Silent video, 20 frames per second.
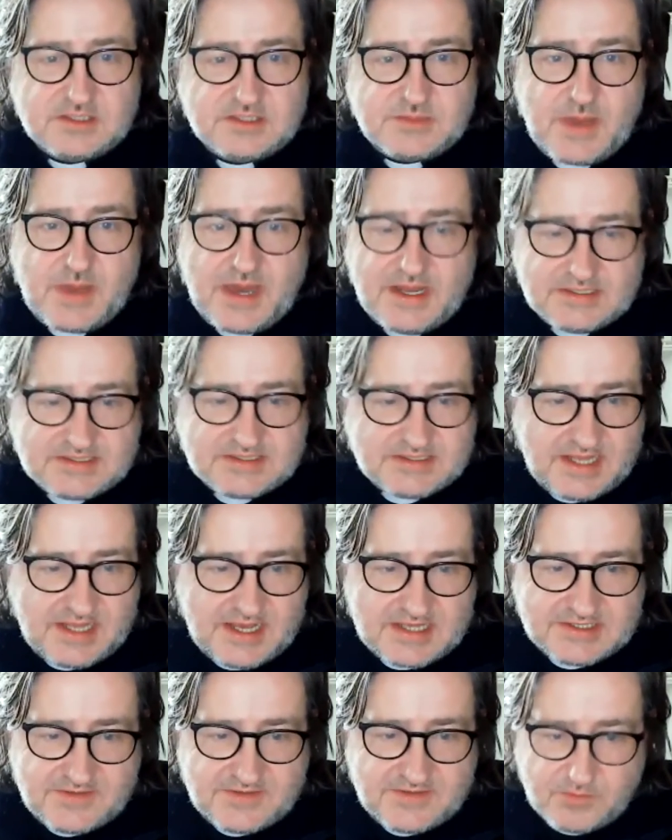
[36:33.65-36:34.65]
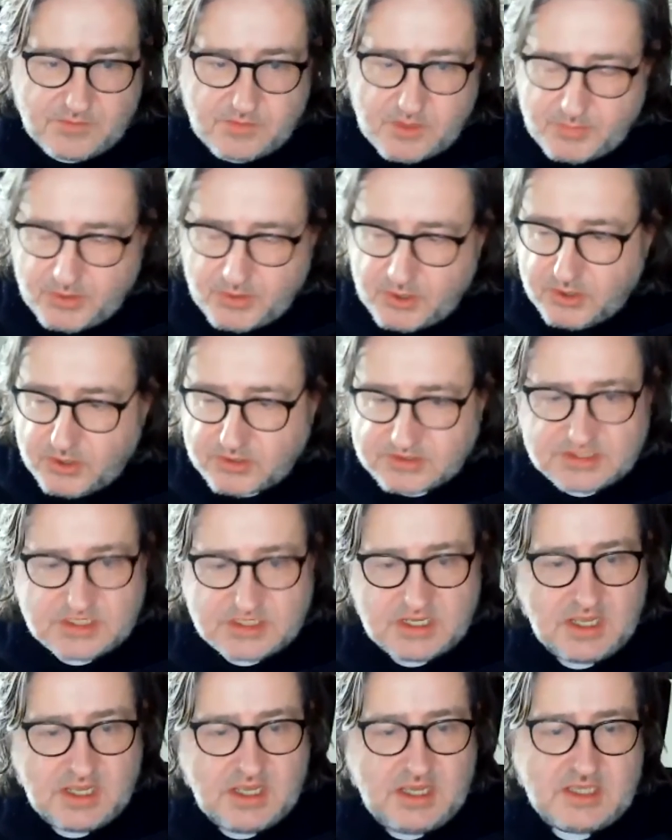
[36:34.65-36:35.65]
Spider Stacey from the Pogues.
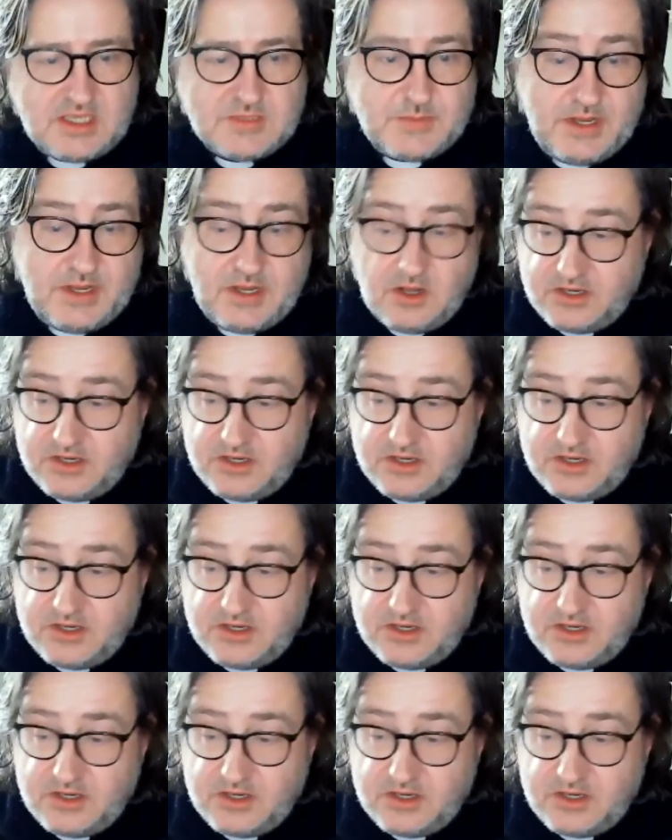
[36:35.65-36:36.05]
It's been